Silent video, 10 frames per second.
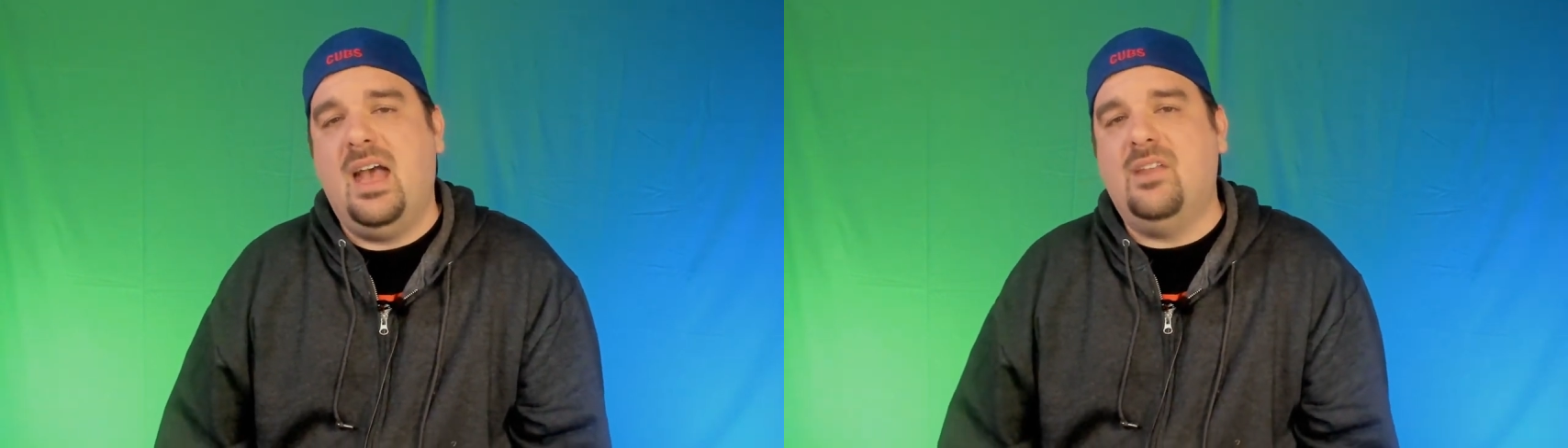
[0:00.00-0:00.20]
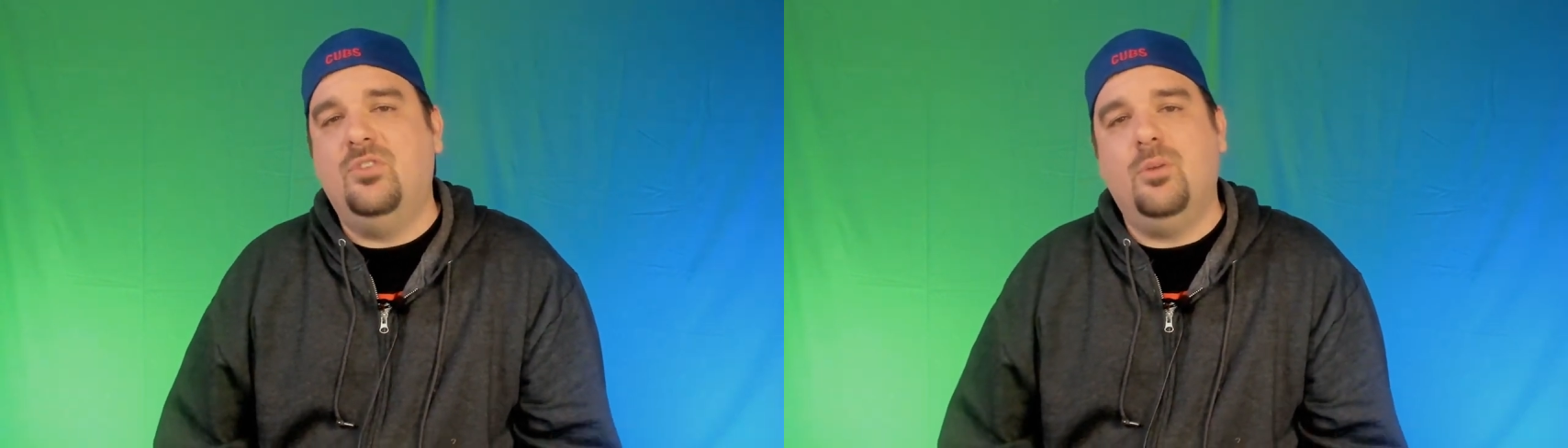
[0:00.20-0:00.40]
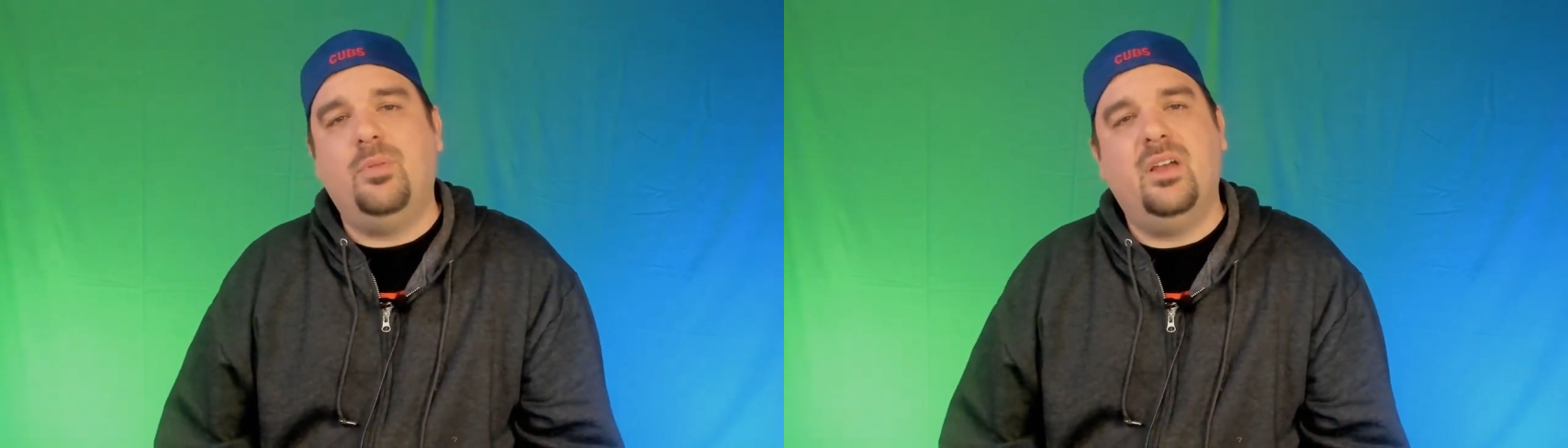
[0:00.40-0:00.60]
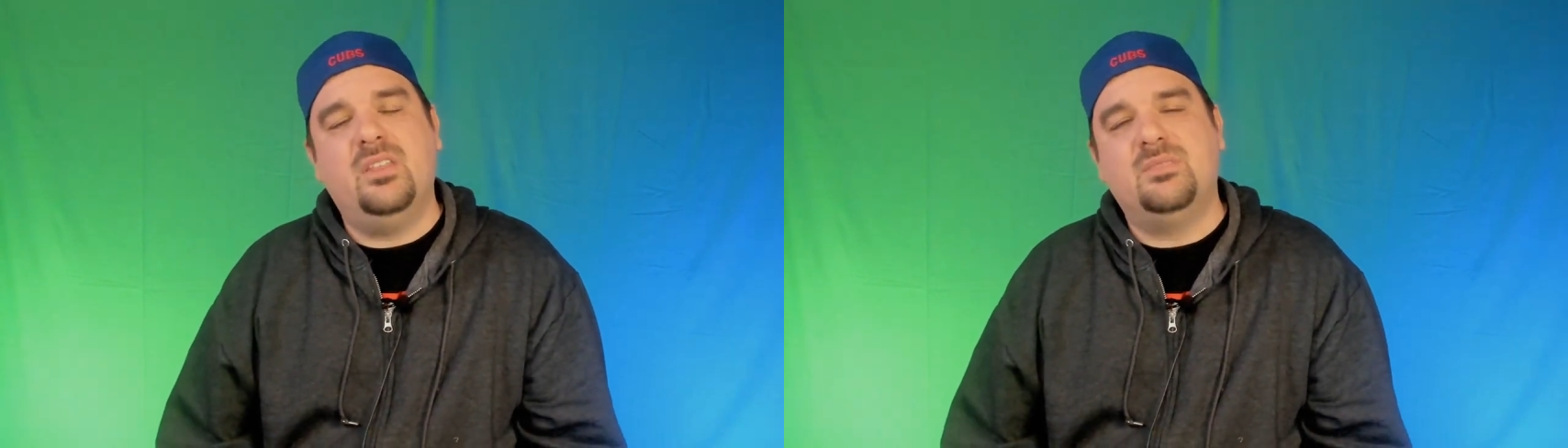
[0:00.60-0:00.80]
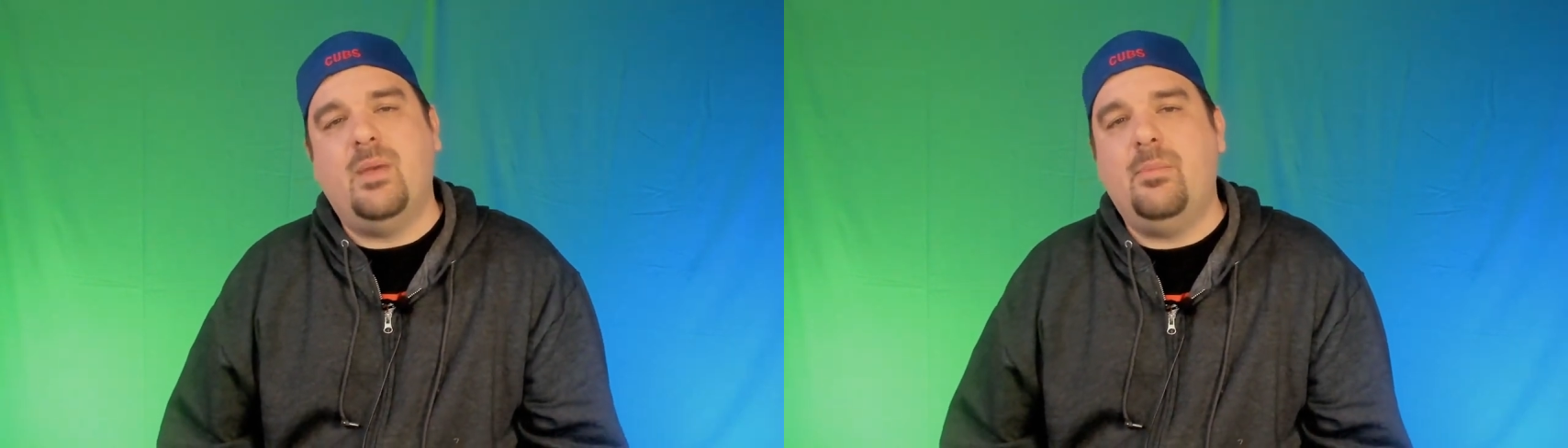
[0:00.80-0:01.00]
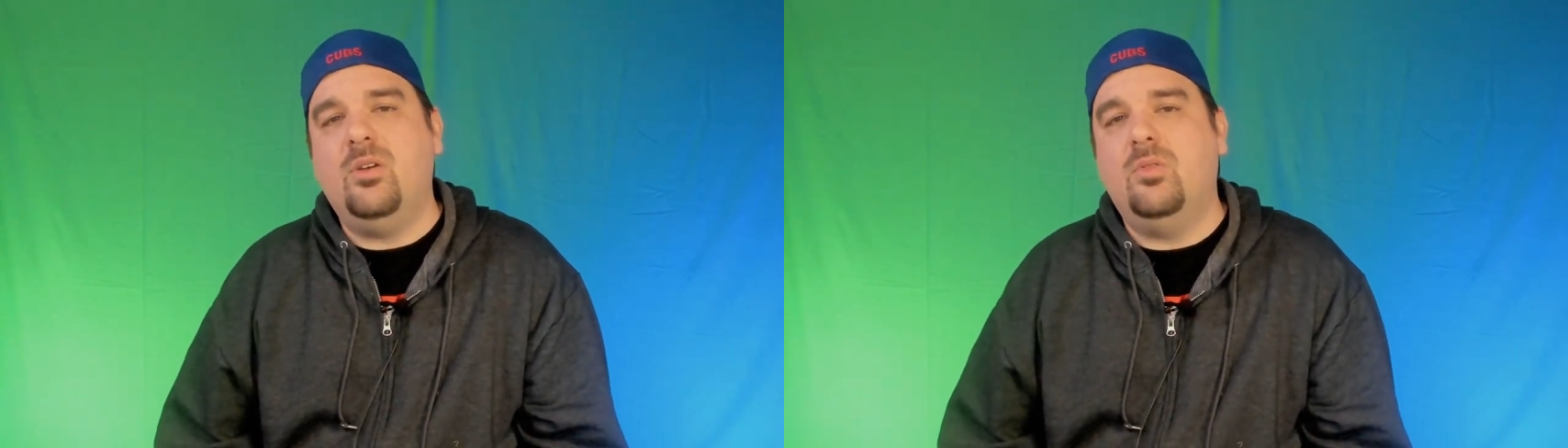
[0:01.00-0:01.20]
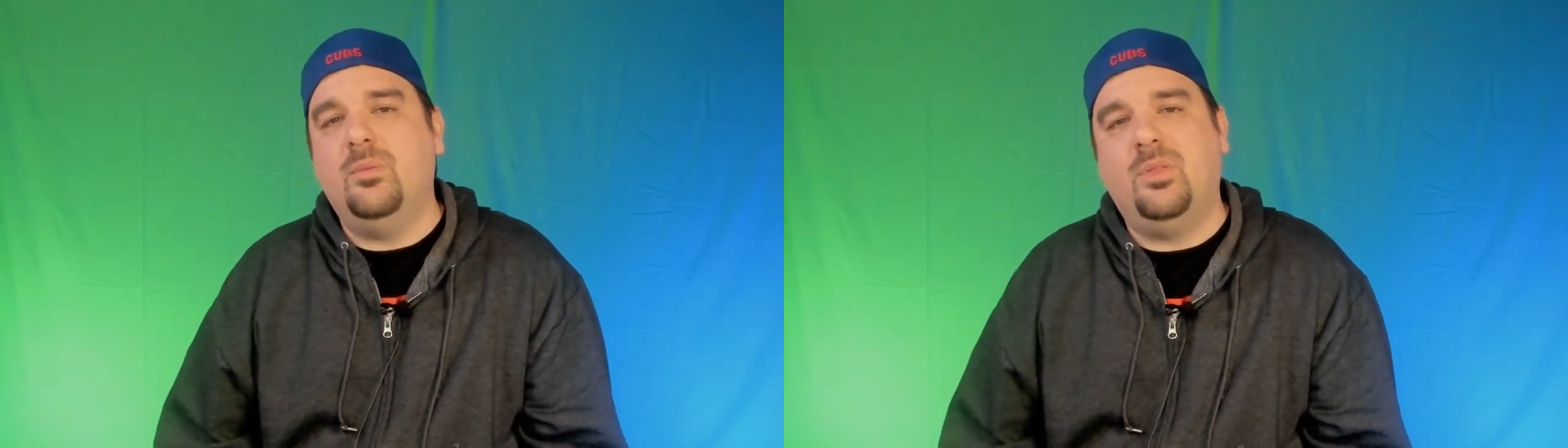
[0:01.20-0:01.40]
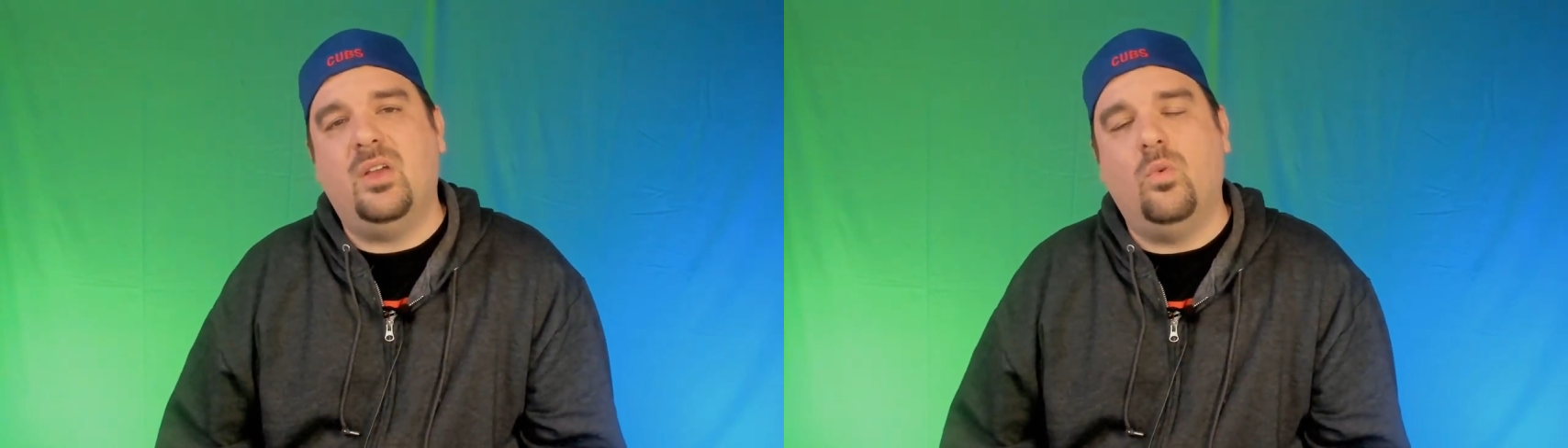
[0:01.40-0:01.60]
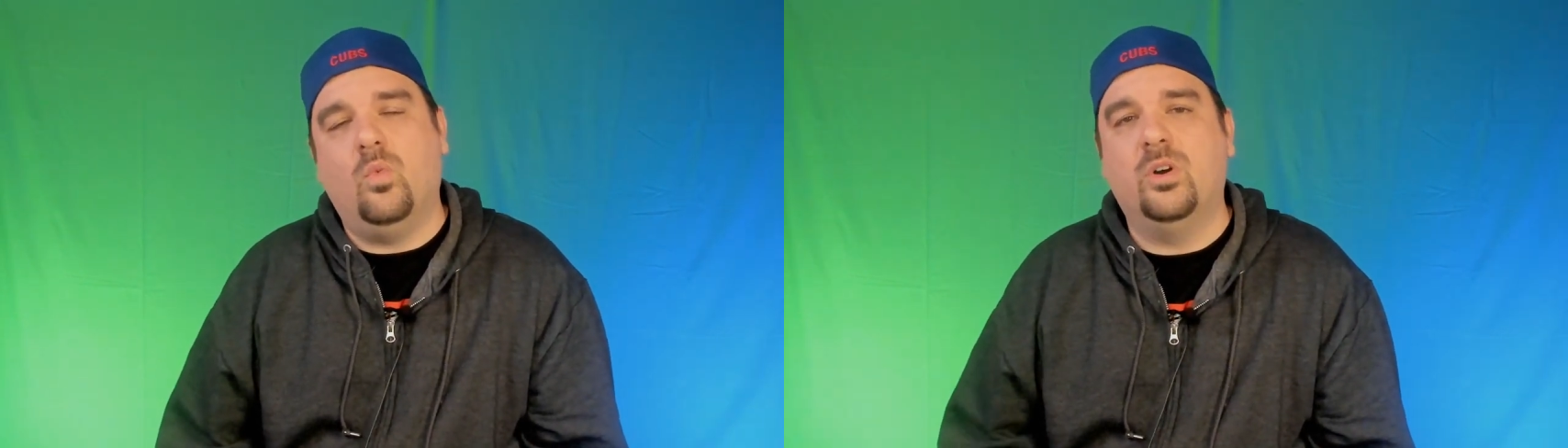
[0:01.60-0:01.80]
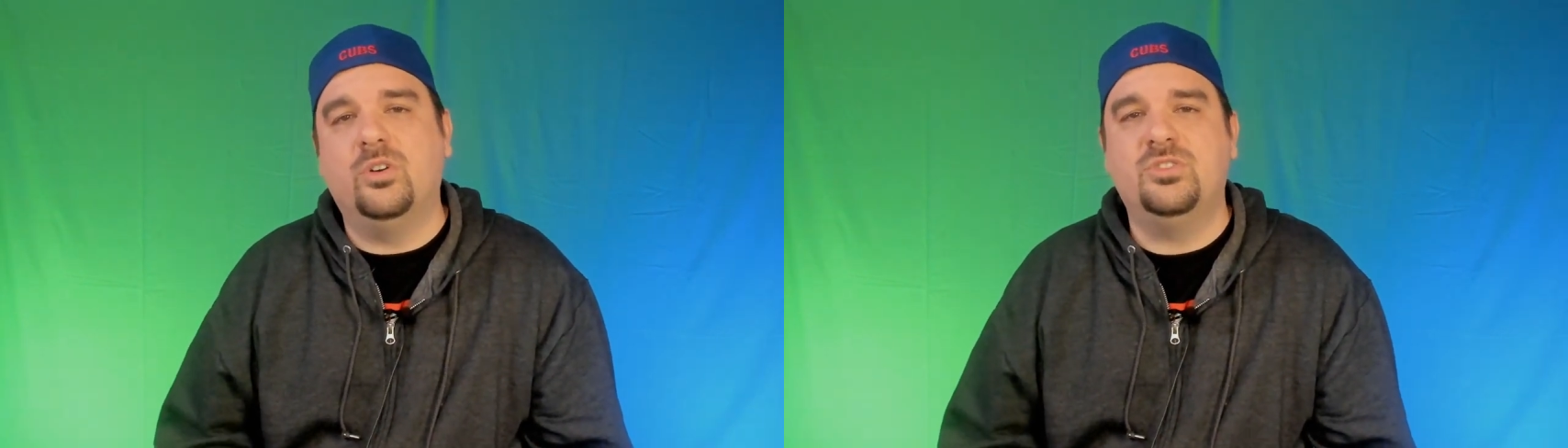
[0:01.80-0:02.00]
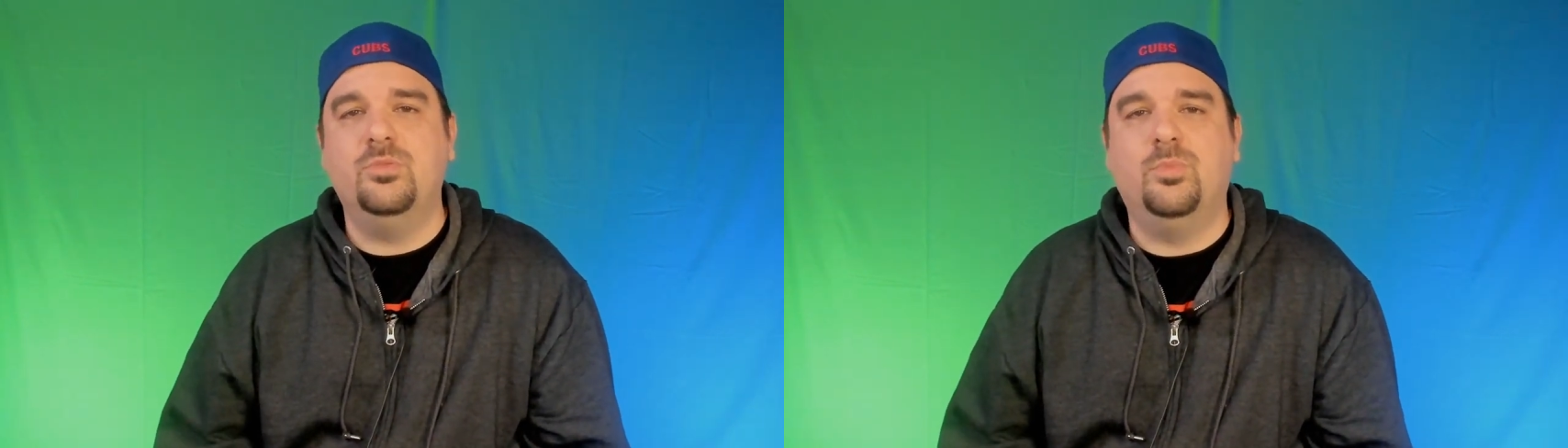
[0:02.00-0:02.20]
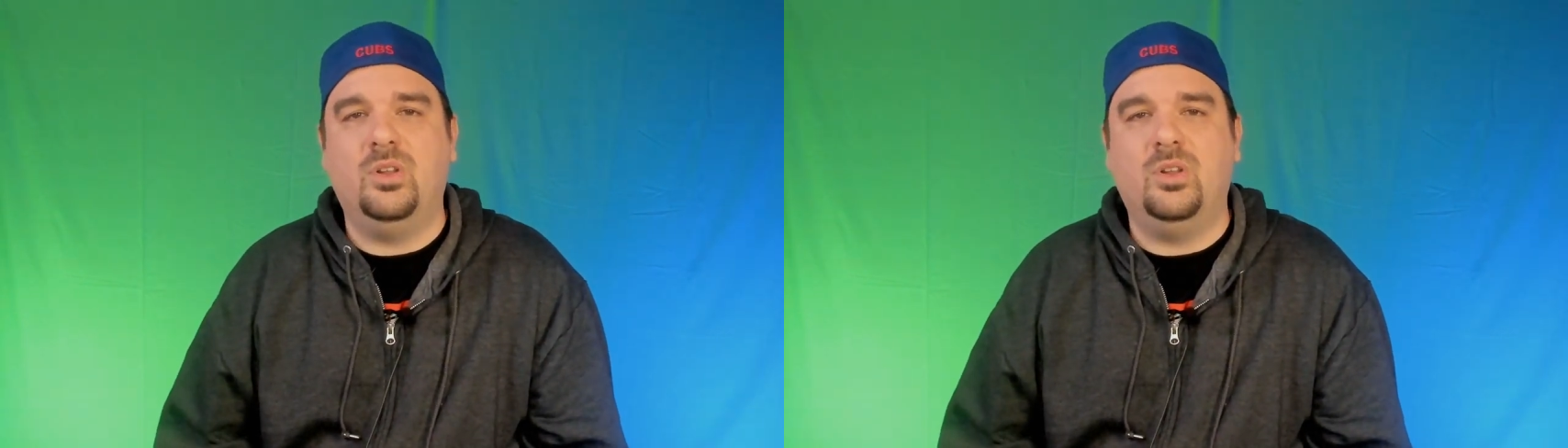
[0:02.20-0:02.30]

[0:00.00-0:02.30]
And if you're a player that's maybe only playing one or two